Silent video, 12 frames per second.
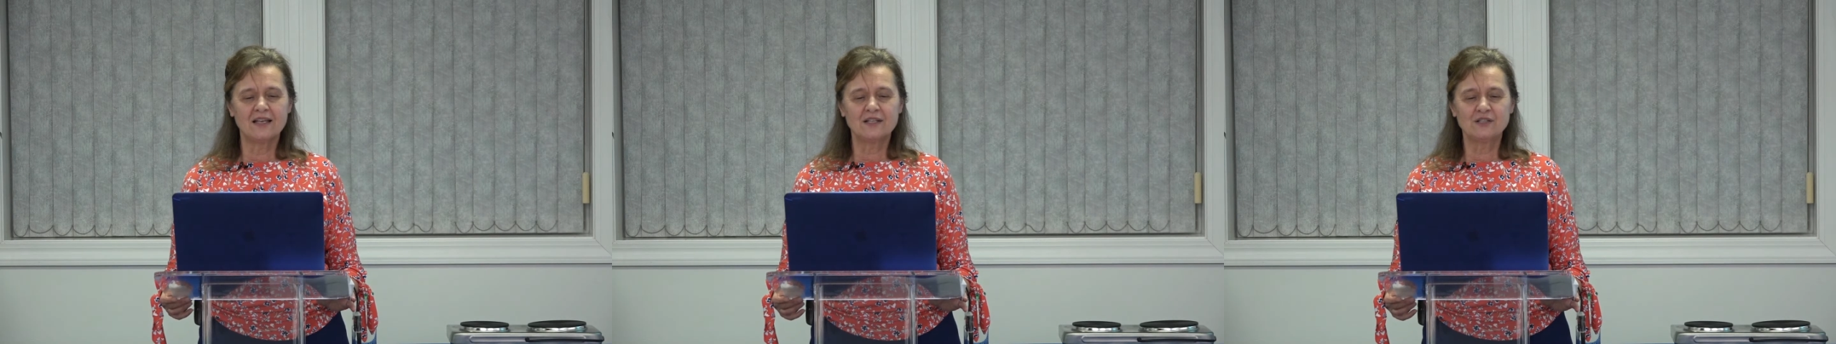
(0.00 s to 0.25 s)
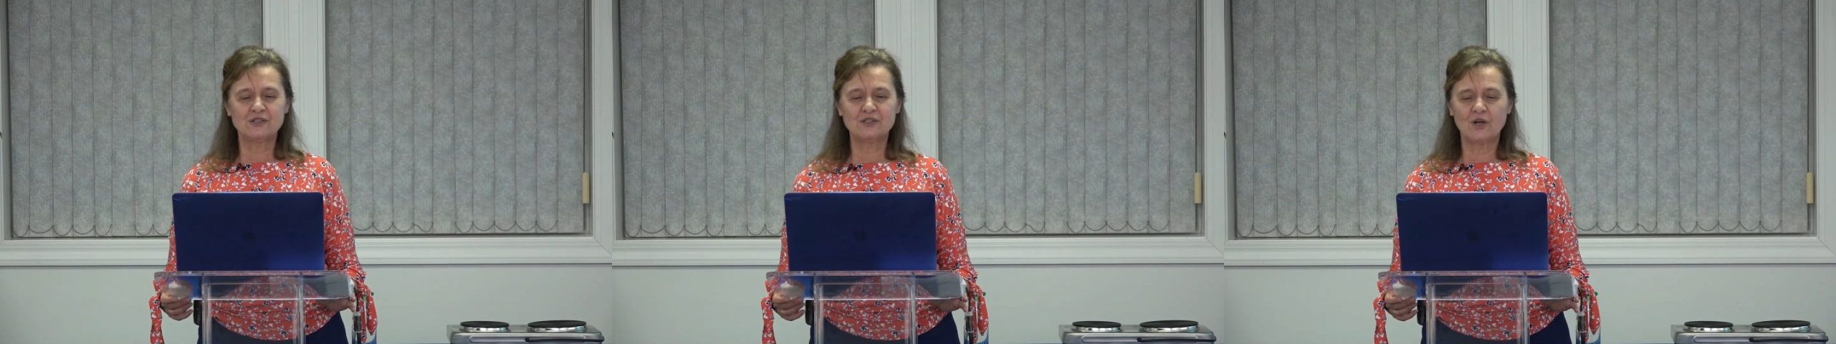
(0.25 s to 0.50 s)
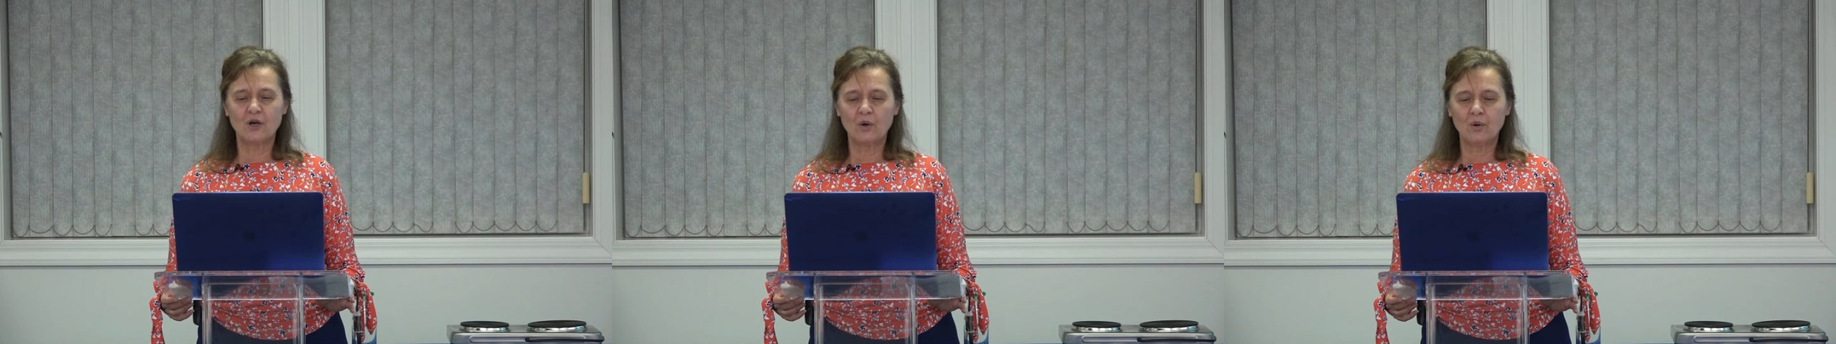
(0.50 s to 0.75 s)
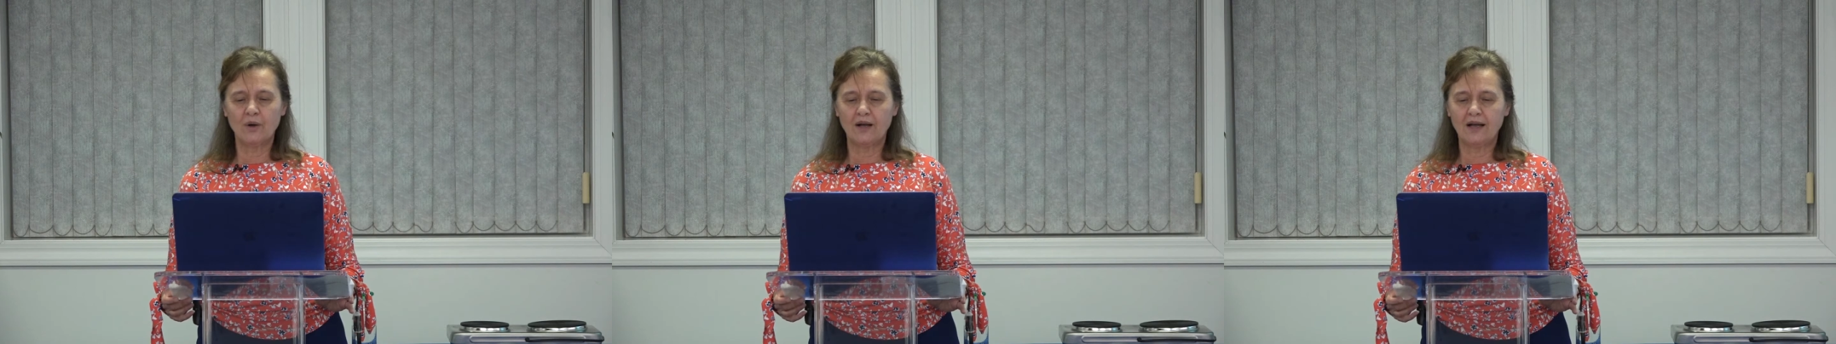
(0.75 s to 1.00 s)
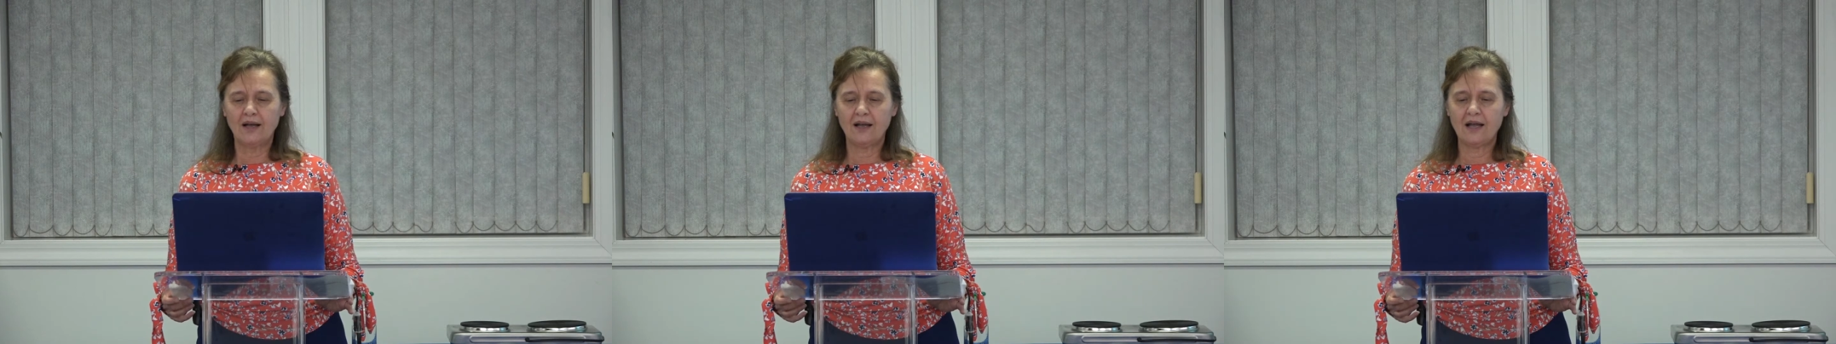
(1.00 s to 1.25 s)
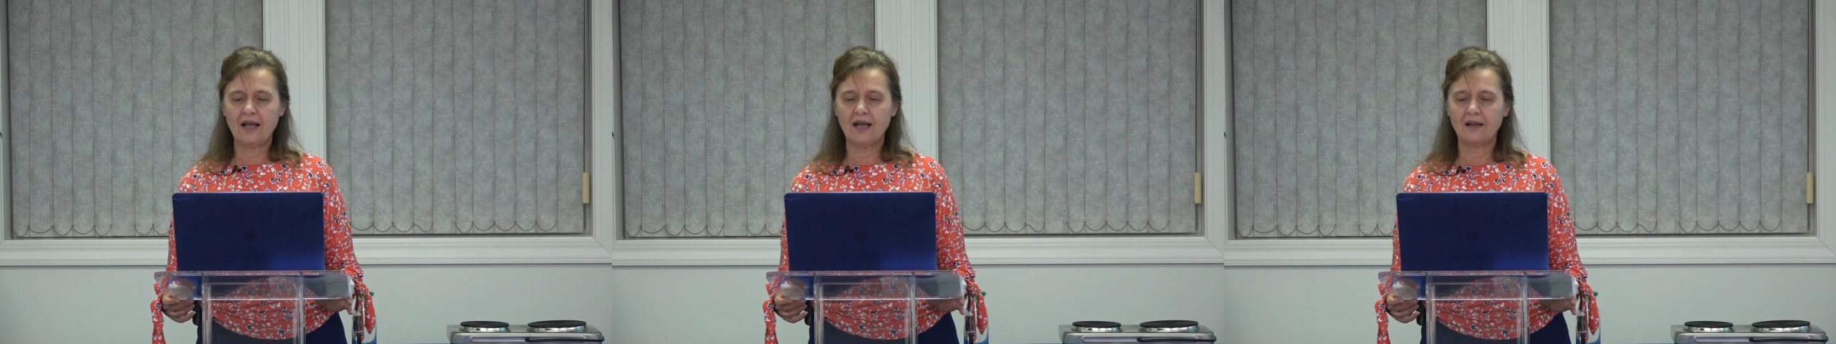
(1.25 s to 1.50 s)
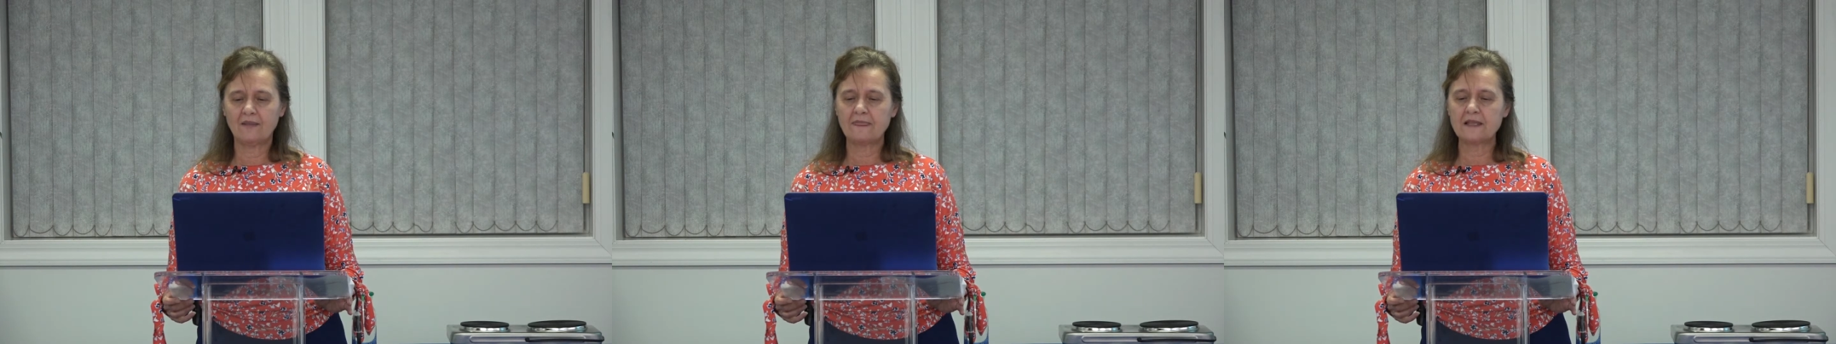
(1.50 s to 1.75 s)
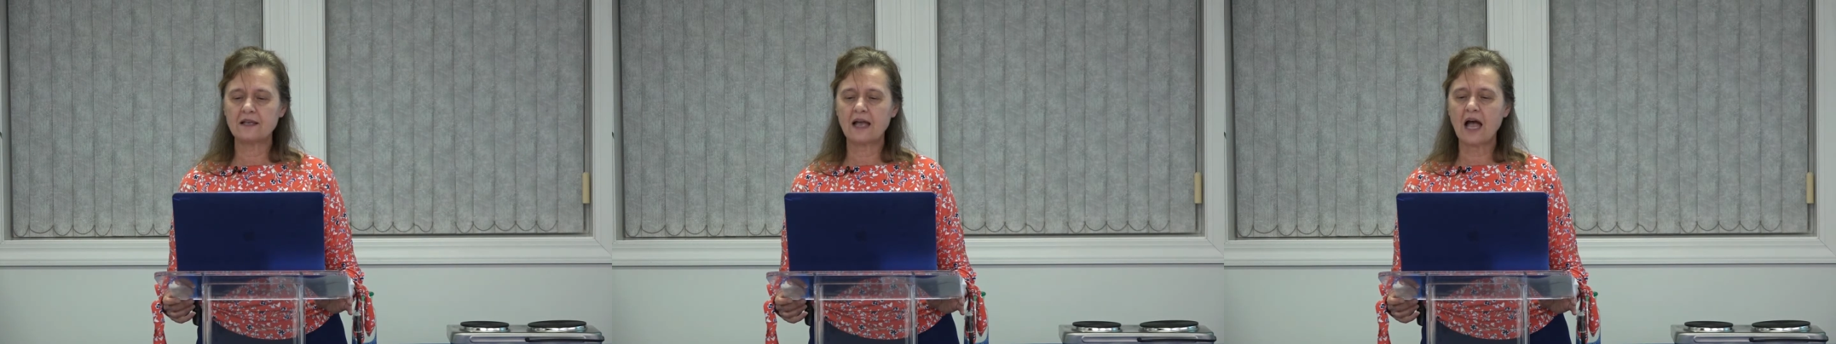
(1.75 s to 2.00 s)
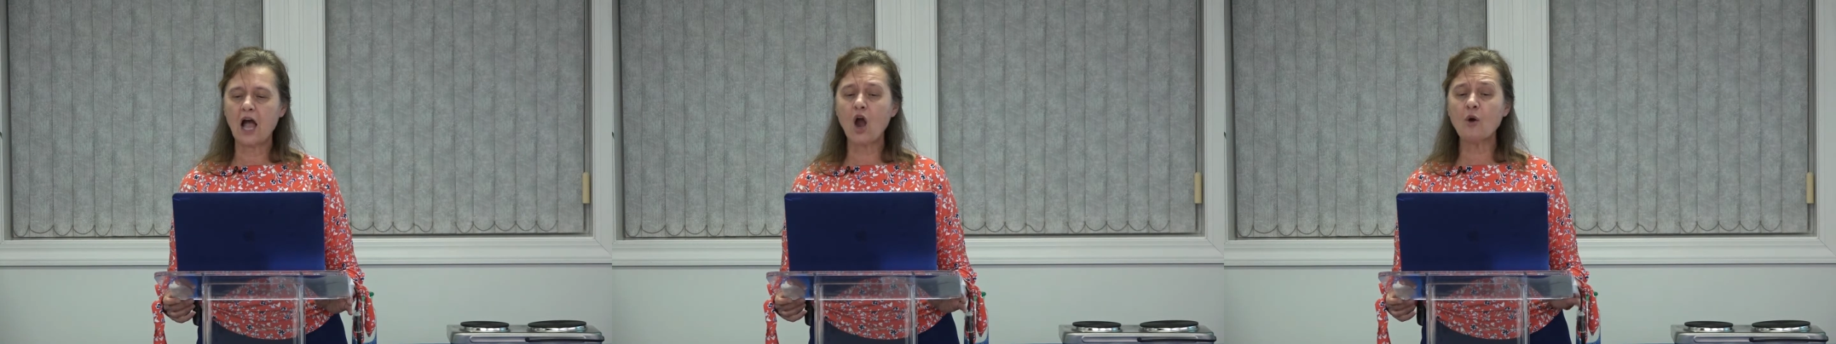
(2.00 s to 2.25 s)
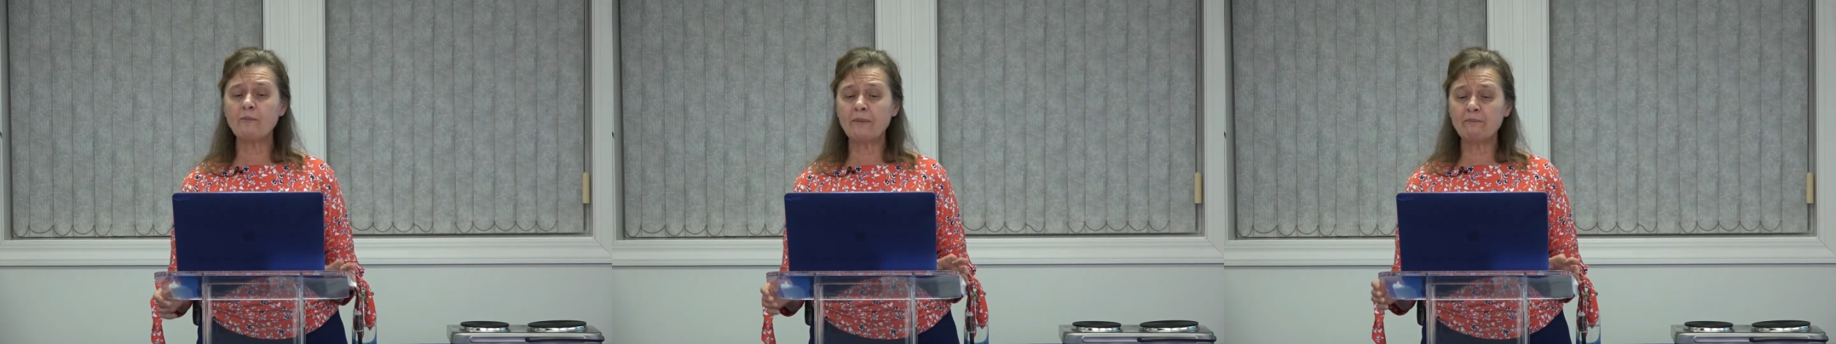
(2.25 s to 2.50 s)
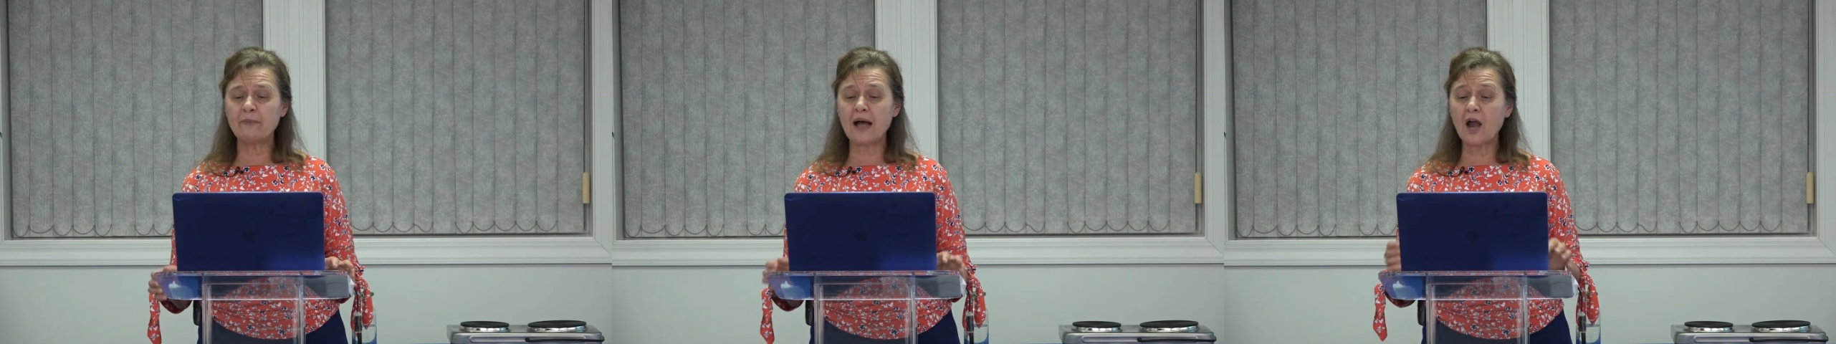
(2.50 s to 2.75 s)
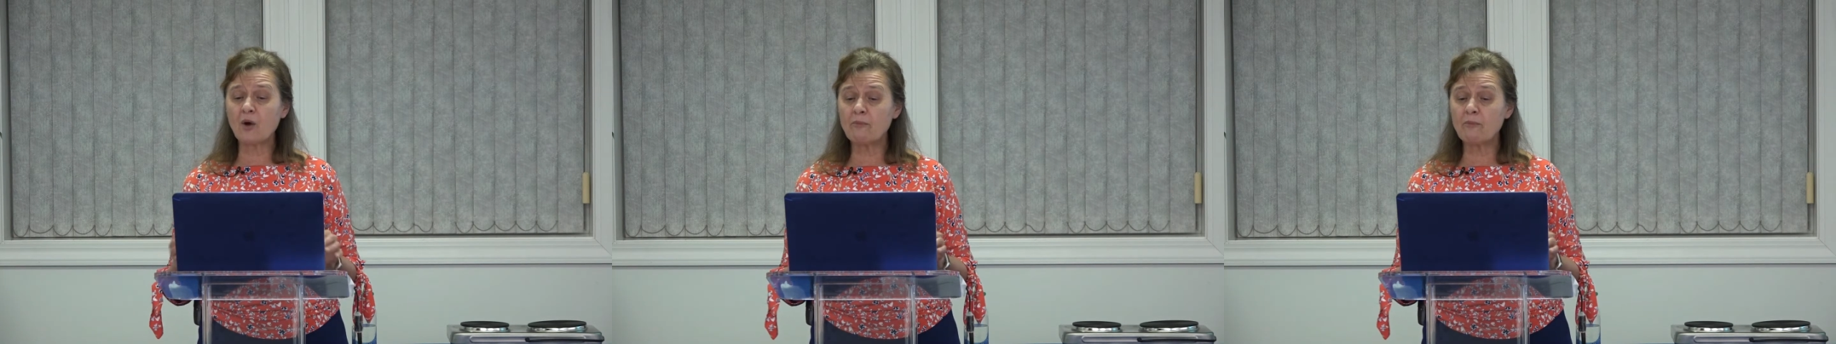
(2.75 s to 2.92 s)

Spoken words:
So our